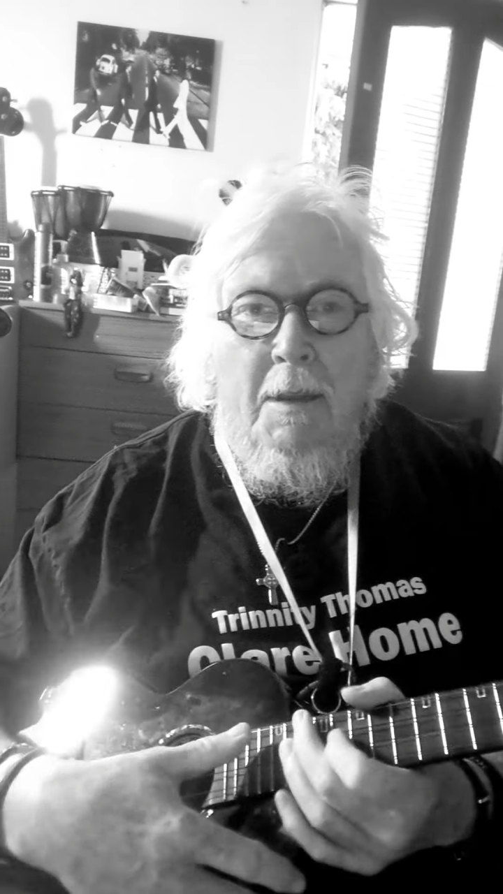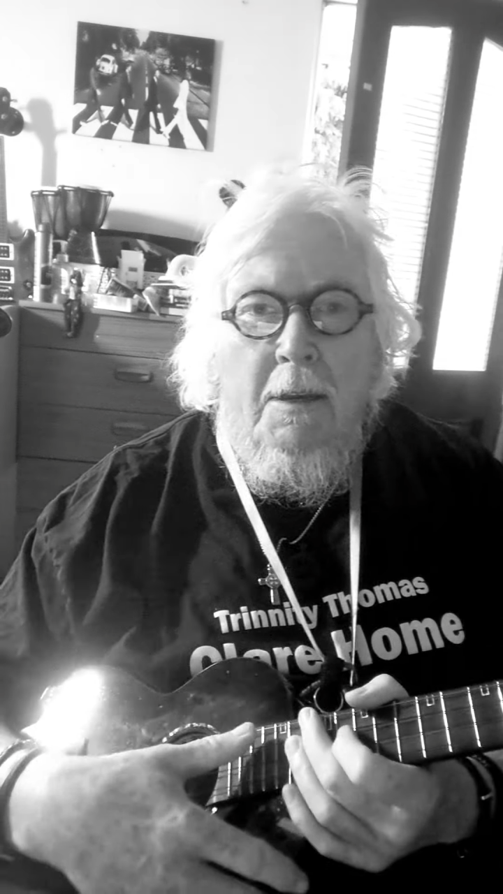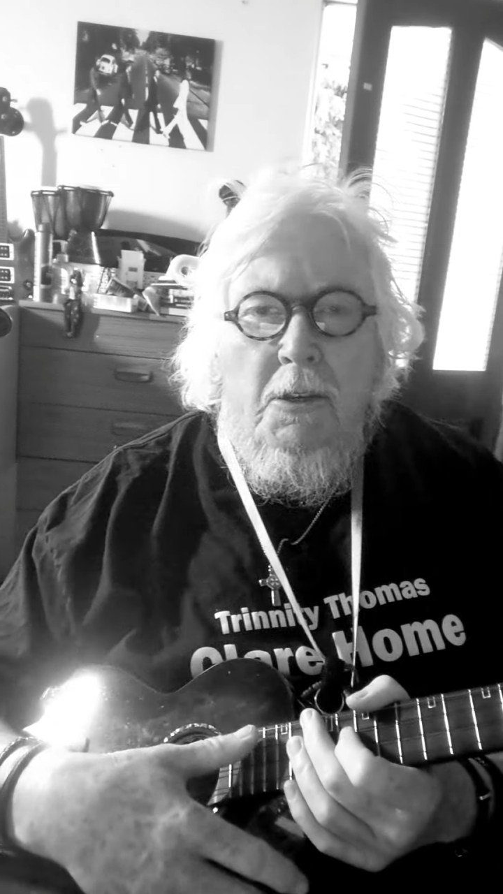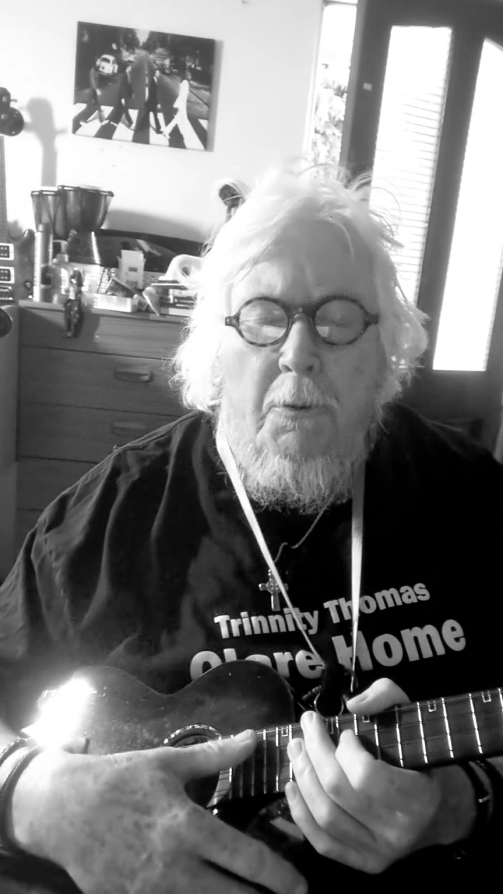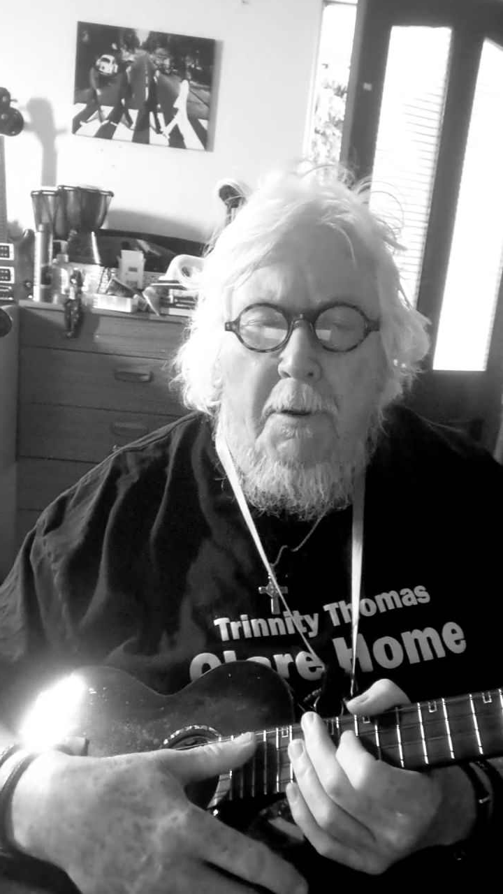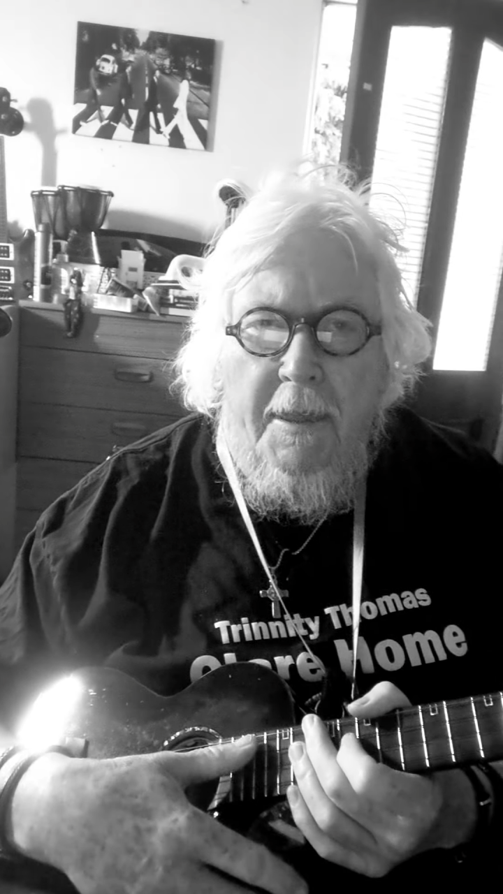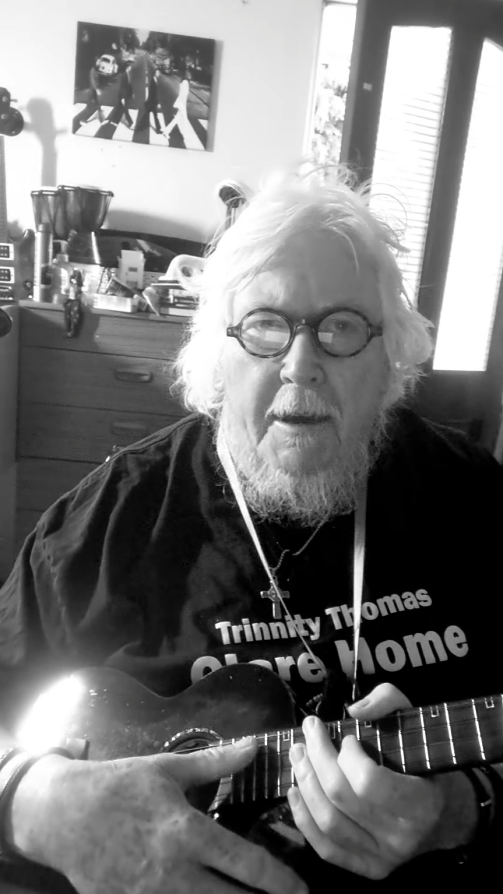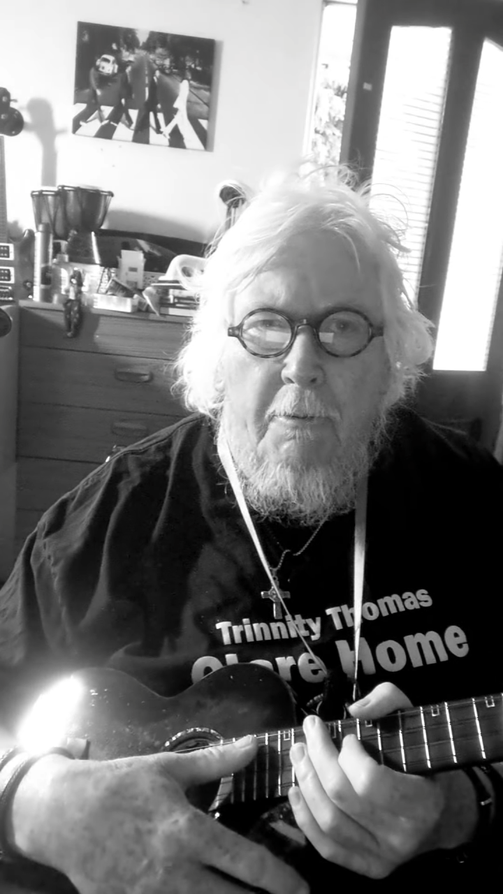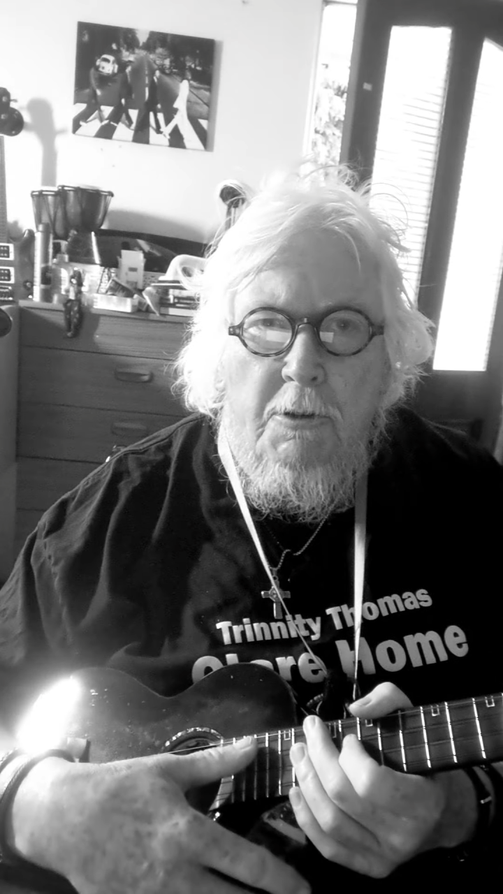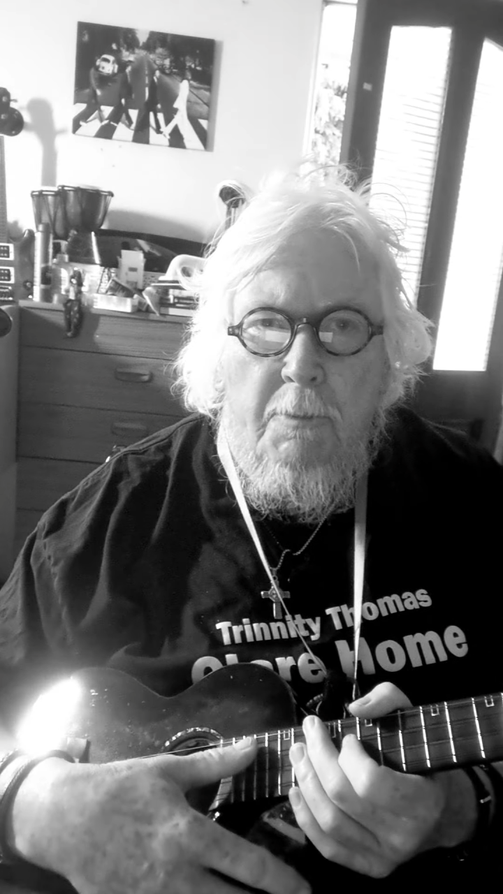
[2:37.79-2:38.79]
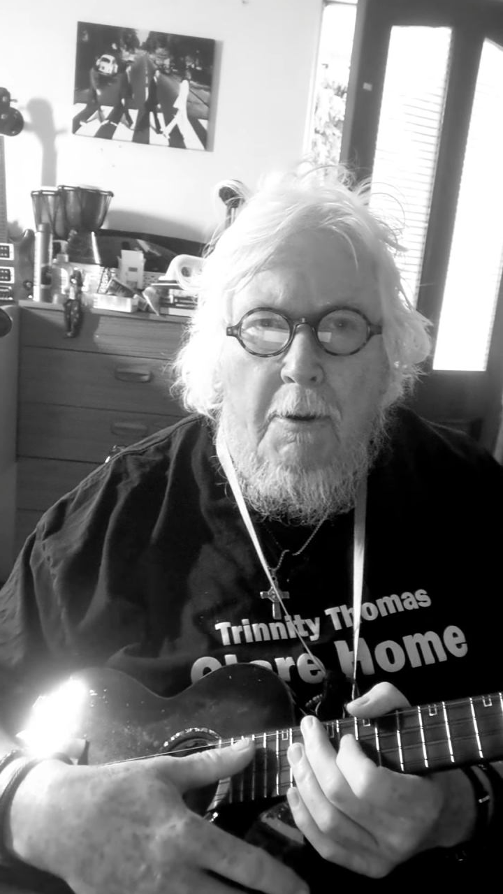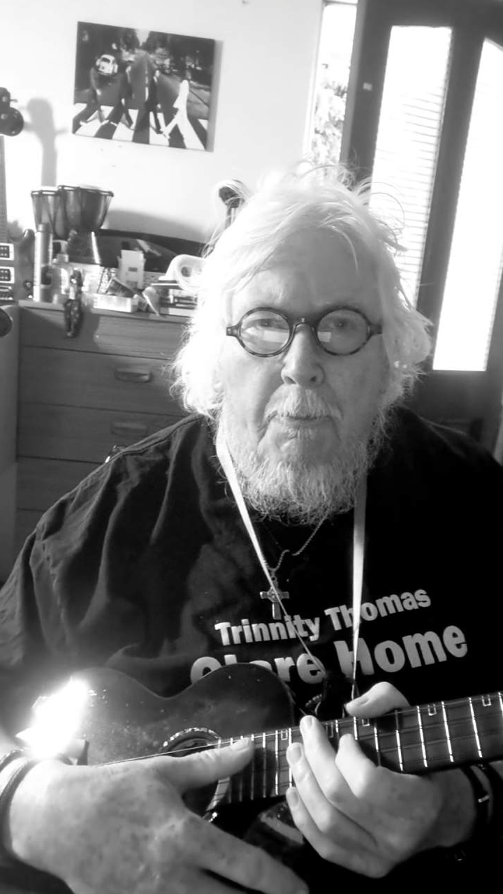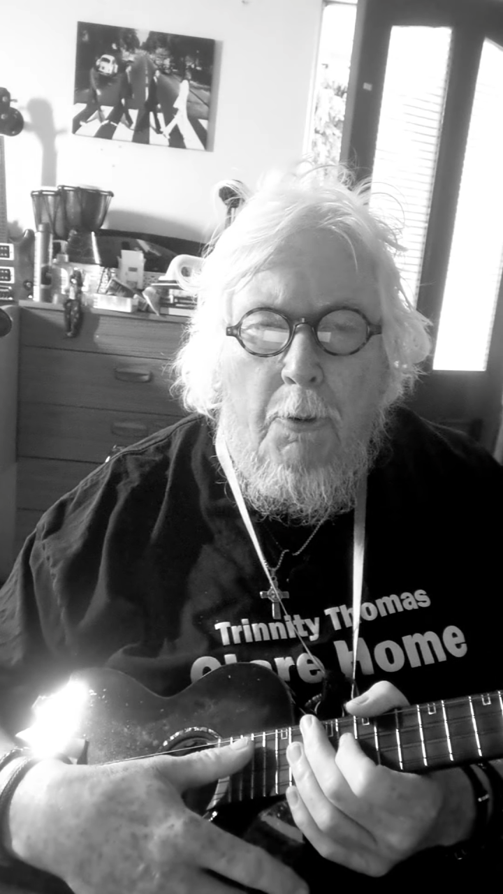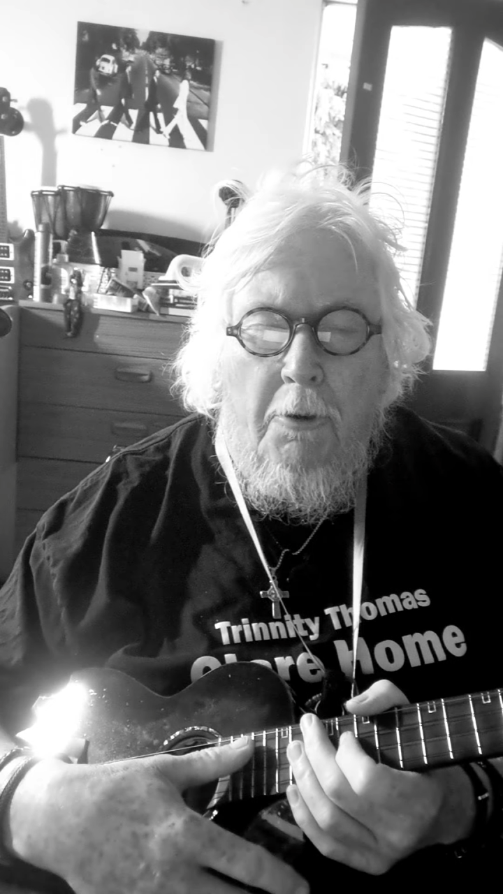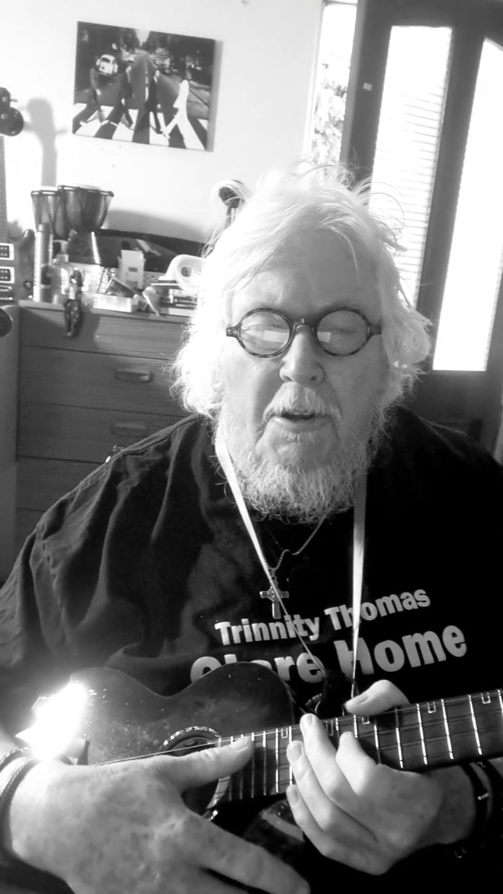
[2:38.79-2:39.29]
So in there was my
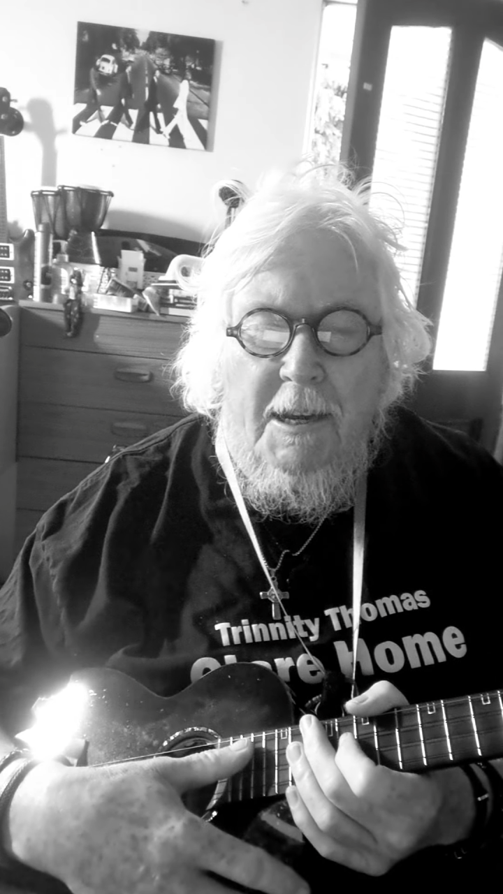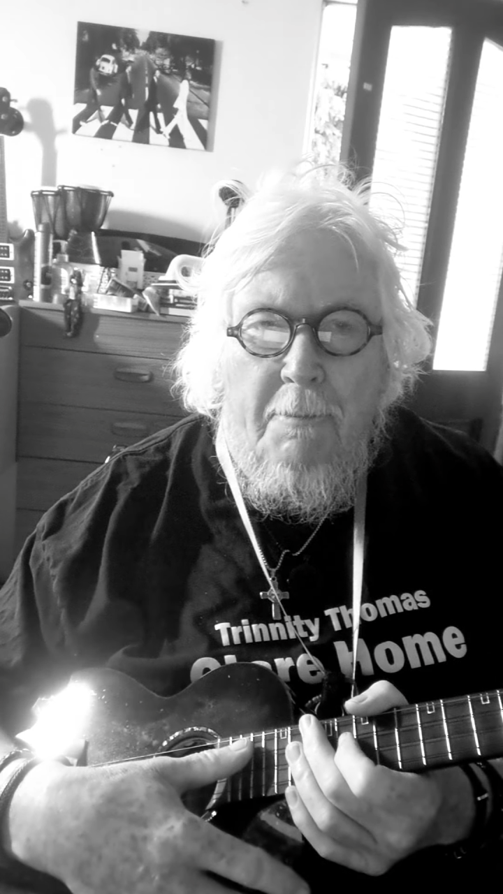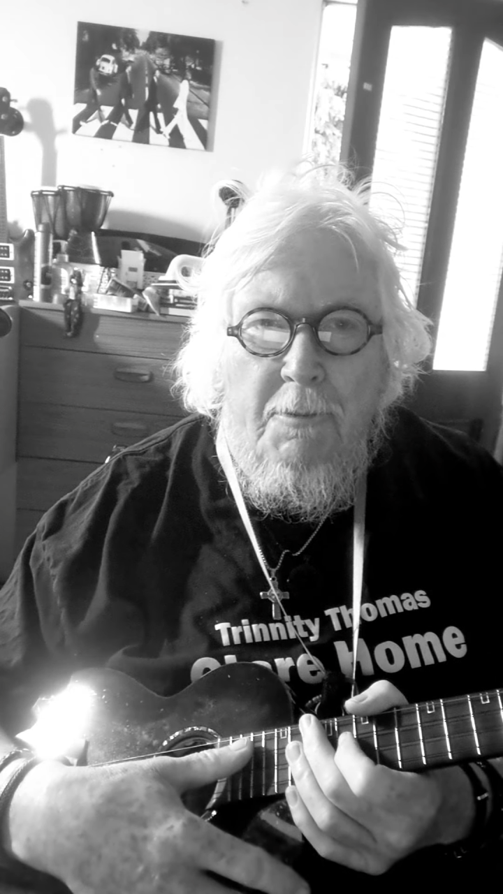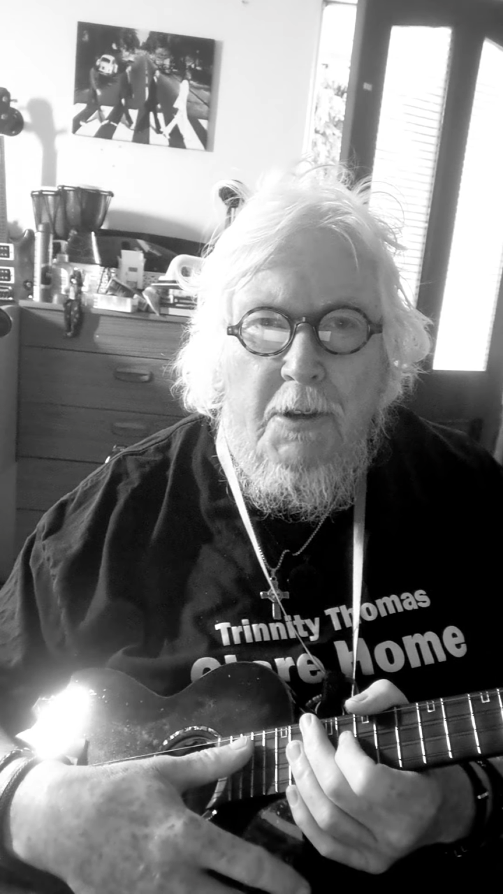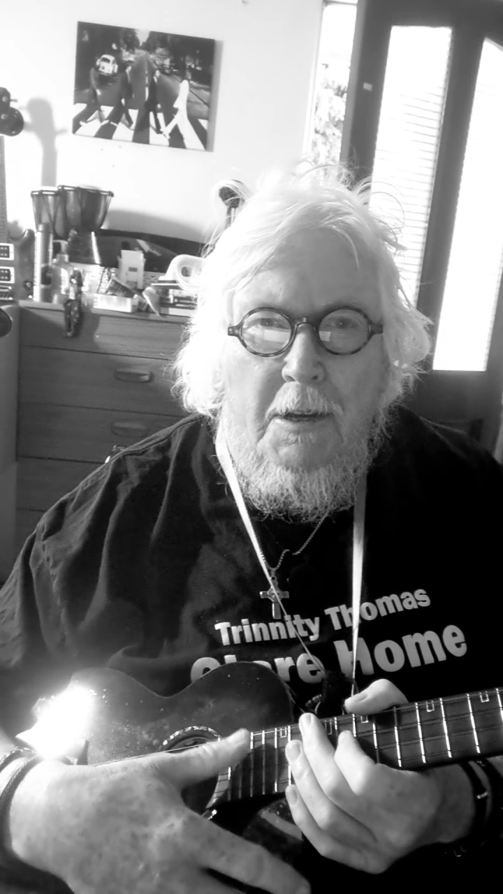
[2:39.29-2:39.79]
poor attempt